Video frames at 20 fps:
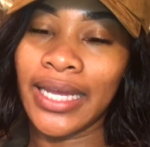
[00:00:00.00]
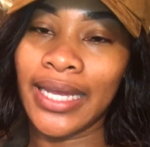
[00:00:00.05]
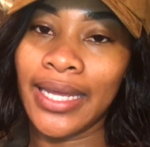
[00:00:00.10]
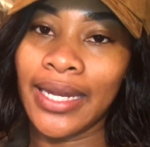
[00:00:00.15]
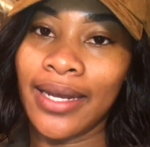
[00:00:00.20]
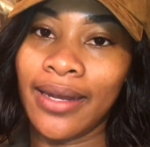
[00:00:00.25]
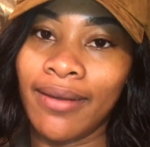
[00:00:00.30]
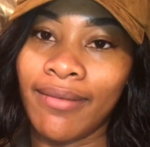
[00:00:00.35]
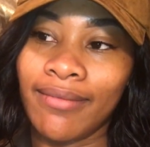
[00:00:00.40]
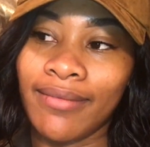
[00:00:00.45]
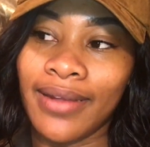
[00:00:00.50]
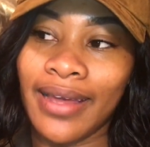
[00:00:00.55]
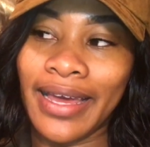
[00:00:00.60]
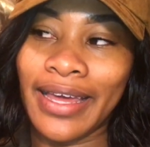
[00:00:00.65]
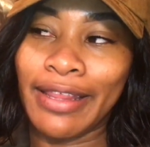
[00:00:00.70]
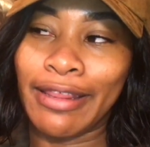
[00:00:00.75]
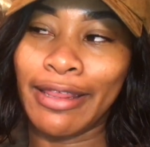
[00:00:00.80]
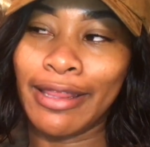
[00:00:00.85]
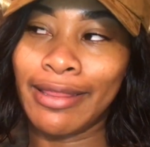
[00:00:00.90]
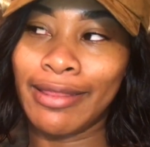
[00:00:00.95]
and
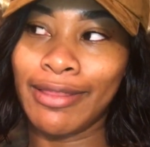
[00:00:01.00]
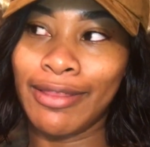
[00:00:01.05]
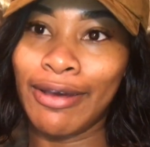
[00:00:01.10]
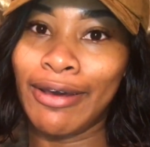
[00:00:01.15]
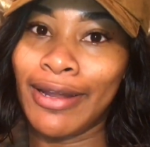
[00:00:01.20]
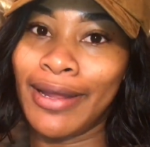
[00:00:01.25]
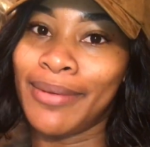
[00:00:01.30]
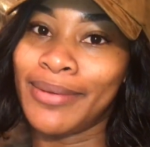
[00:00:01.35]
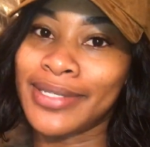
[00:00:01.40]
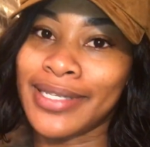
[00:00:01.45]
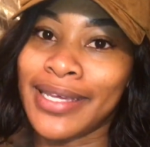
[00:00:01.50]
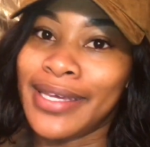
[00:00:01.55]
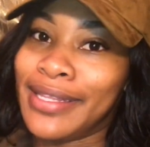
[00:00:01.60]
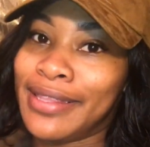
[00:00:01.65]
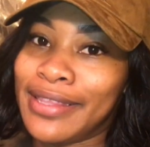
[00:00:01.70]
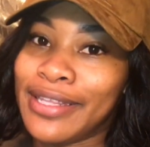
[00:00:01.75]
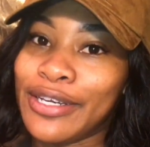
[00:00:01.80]
I thought I was getting